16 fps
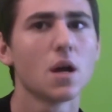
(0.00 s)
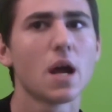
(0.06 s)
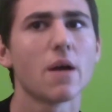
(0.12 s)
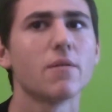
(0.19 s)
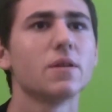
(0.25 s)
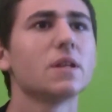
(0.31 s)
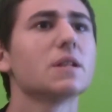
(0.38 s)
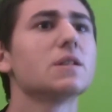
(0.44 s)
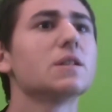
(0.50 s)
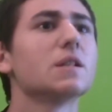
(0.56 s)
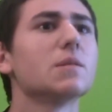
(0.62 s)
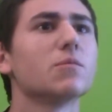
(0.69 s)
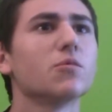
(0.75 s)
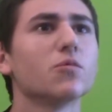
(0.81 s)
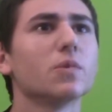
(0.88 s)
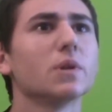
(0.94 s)
Everything
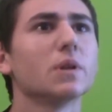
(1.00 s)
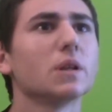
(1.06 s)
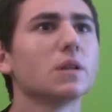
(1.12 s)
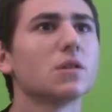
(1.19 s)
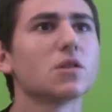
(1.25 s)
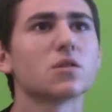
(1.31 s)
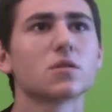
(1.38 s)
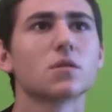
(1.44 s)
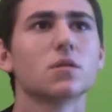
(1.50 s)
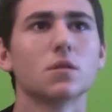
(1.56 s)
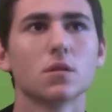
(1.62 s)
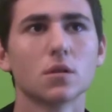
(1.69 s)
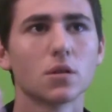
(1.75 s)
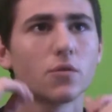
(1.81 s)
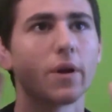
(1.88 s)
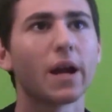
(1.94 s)
seemed really just
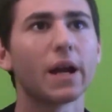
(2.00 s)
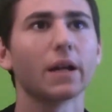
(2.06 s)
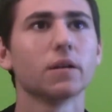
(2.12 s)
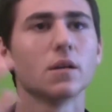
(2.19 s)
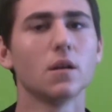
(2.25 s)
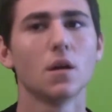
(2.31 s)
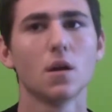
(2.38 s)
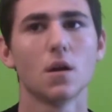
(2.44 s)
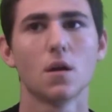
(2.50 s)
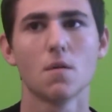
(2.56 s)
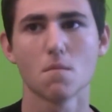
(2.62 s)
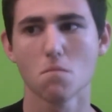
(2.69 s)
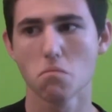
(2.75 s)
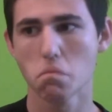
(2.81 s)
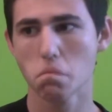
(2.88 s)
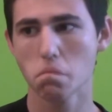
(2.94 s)
grand
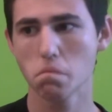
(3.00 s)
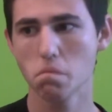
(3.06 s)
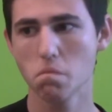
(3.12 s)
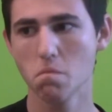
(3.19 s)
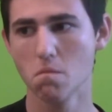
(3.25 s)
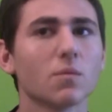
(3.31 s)
moments.